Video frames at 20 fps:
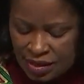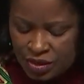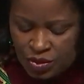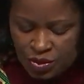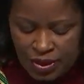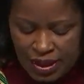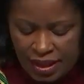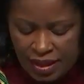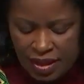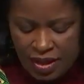
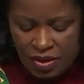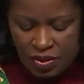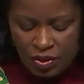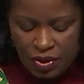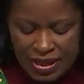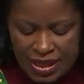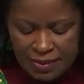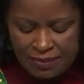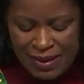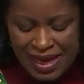in
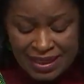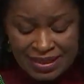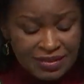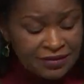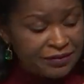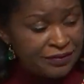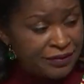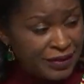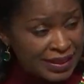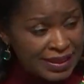
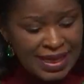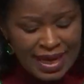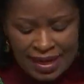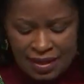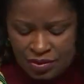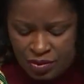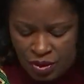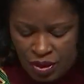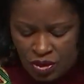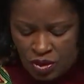Africa,
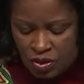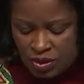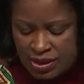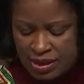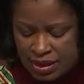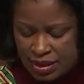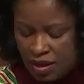both